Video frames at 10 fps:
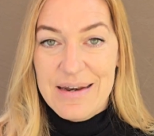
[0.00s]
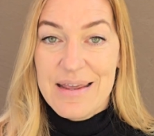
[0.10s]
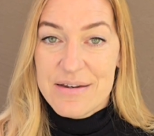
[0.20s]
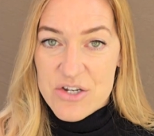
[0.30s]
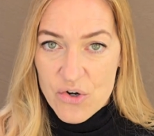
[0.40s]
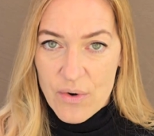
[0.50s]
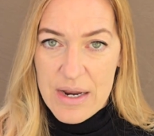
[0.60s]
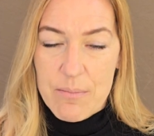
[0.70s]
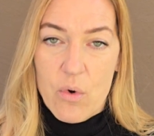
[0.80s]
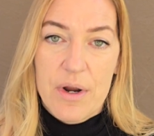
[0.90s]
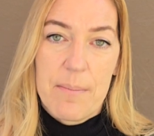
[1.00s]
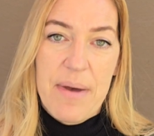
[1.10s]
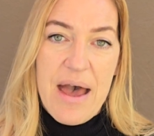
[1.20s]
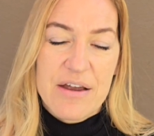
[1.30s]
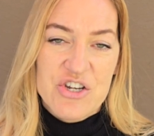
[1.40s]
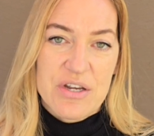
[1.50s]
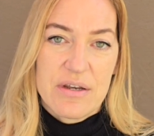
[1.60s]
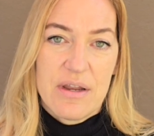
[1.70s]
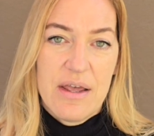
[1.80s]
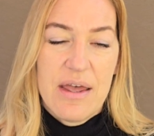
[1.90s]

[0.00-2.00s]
integrate more compassion